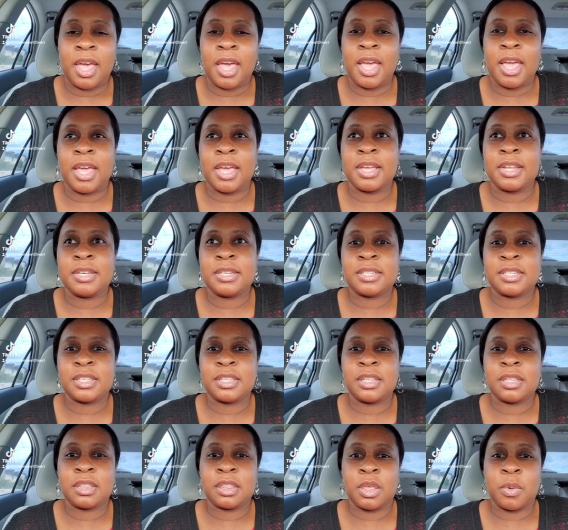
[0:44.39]
And
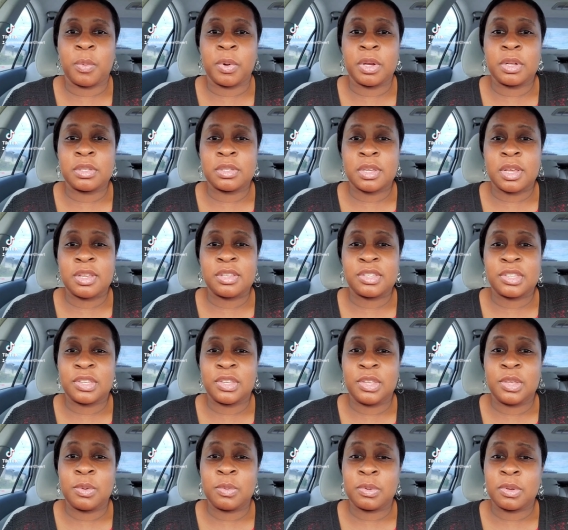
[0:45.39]
the word says
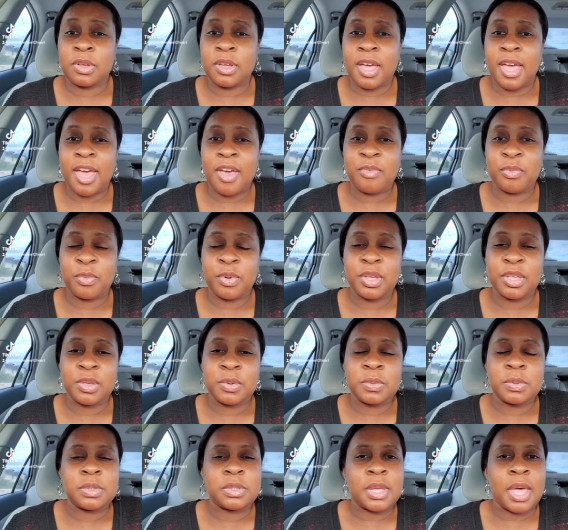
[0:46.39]
you will have what
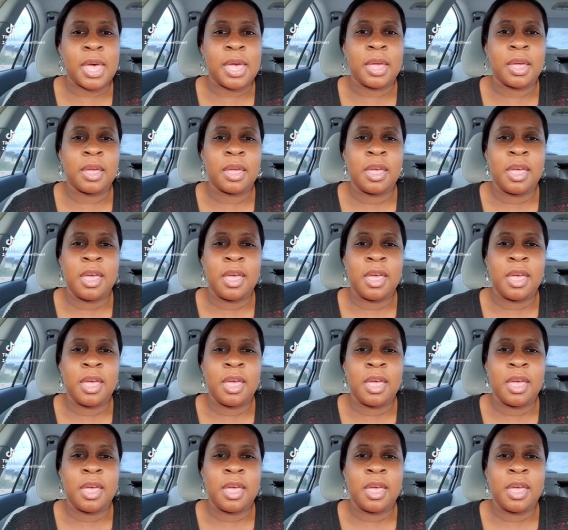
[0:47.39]
you say.